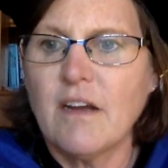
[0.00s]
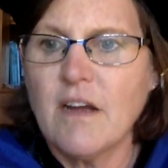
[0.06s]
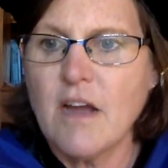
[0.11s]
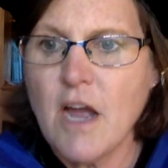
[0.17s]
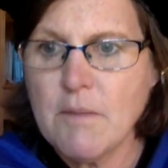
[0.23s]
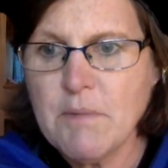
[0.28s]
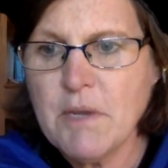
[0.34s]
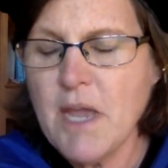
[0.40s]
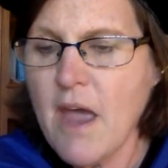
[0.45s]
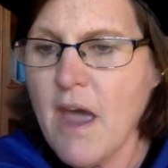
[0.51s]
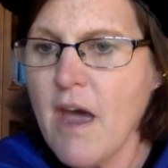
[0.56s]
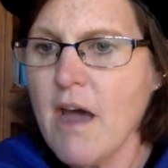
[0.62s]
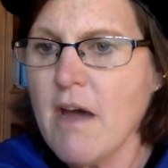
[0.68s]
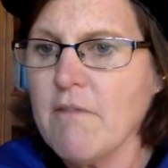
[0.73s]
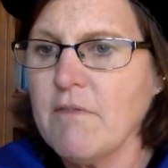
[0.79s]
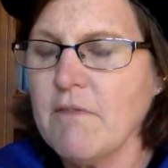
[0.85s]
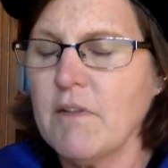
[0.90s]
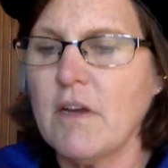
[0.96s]
On
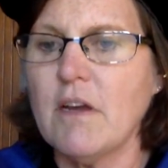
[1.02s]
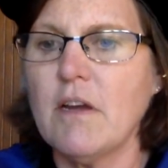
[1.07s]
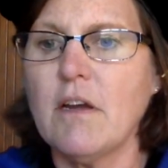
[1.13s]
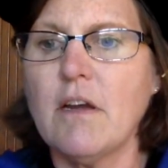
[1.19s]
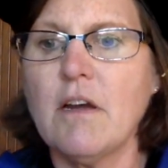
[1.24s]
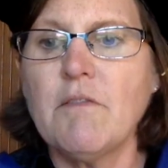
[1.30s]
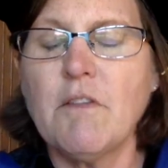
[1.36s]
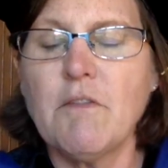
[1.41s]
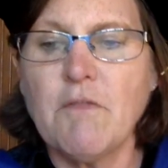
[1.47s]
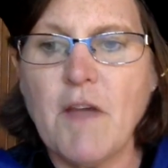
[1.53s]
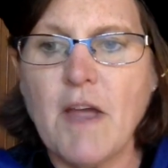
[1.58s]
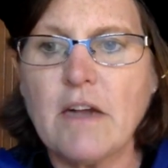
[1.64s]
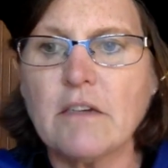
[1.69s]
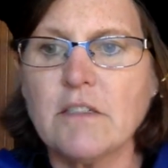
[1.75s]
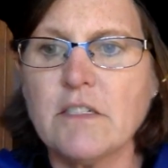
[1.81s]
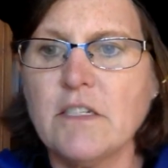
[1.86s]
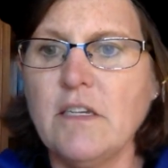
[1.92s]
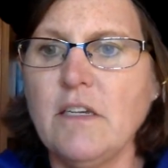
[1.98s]
behalf of the
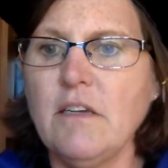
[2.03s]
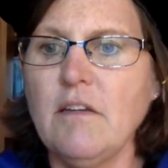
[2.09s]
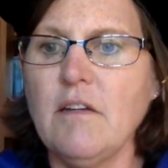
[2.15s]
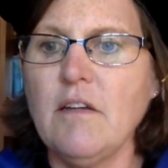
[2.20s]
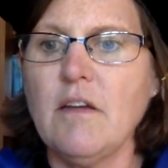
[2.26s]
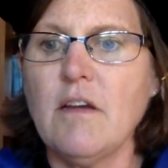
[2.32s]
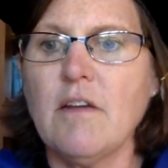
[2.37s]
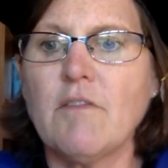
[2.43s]
faculty